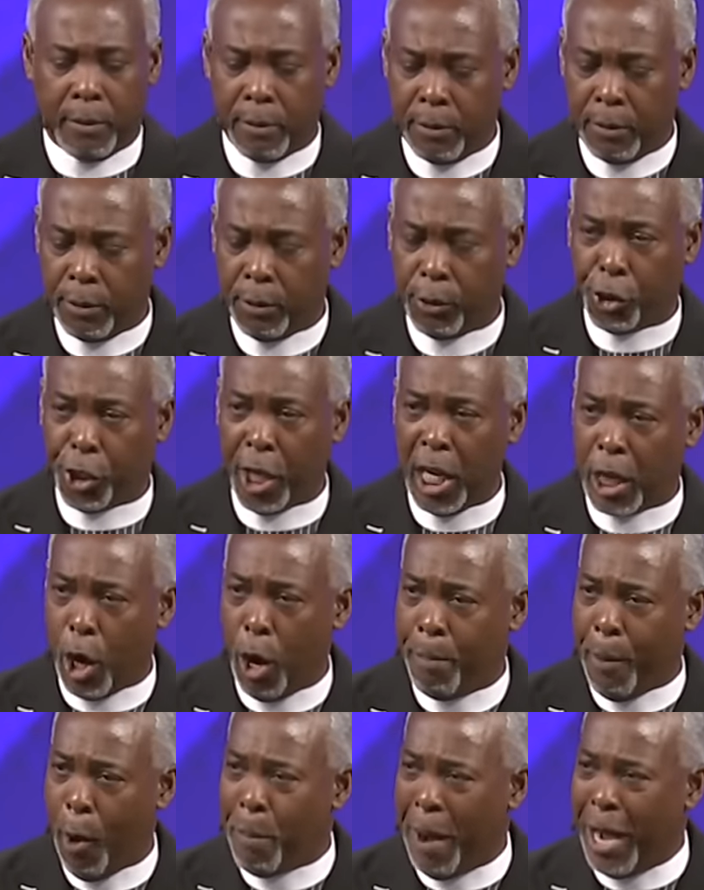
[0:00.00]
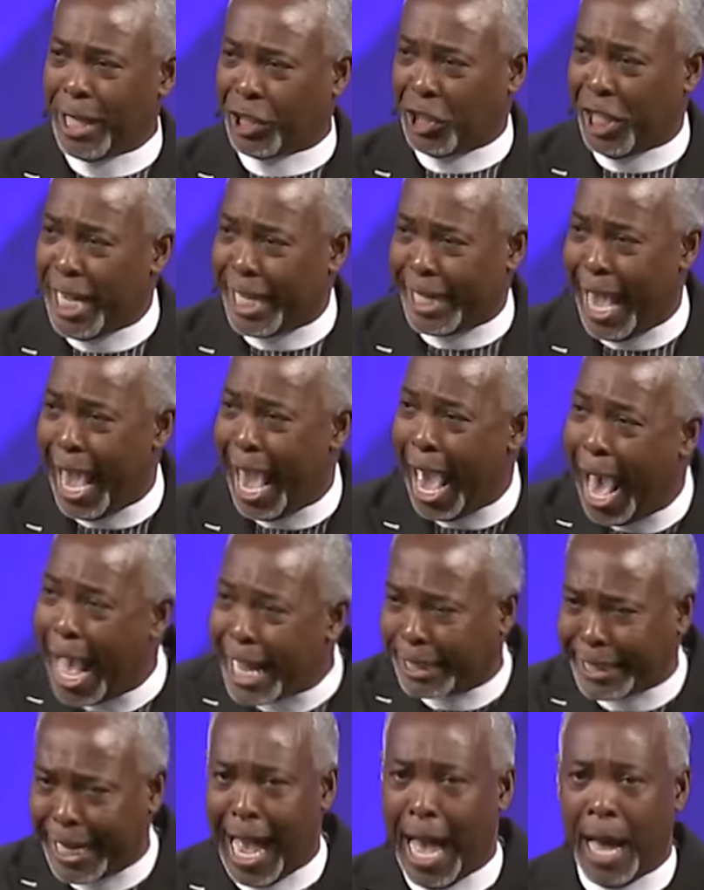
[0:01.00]
Shikobobo
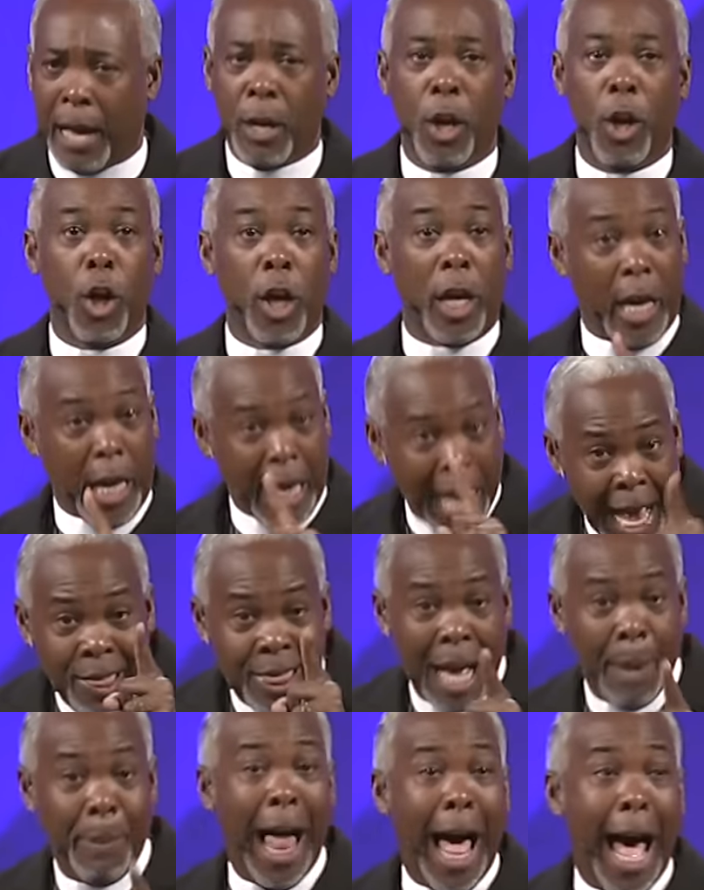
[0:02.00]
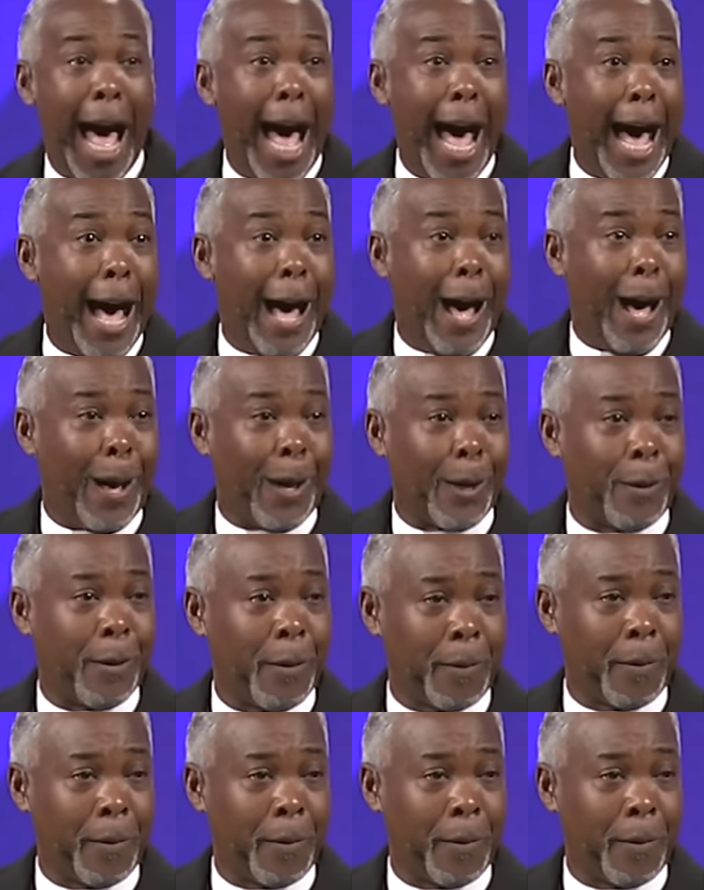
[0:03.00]
shikyata, in the blood.